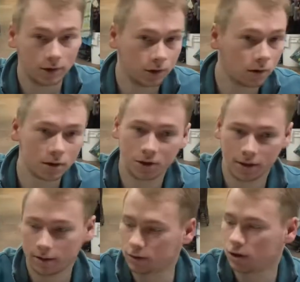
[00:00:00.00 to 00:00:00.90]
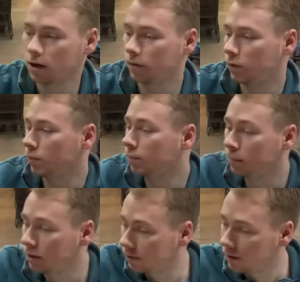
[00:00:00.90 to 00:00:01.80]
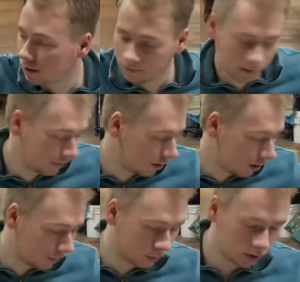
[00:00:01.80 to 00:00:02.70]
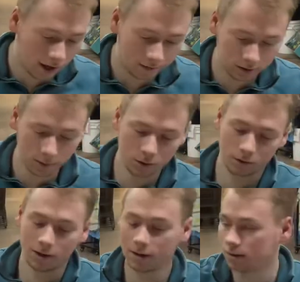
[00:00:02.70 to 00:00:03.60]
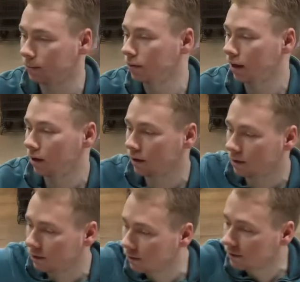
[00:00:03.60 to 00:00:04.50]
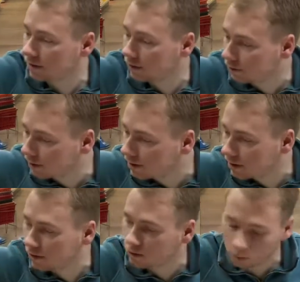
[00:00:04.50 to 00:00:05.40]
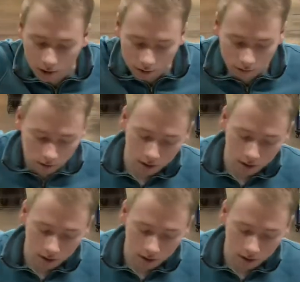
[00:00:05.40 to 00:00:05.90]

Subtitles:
yard sales. You know, if you build enough of it up, or you have some other things to put out in a yard sale and resell as well,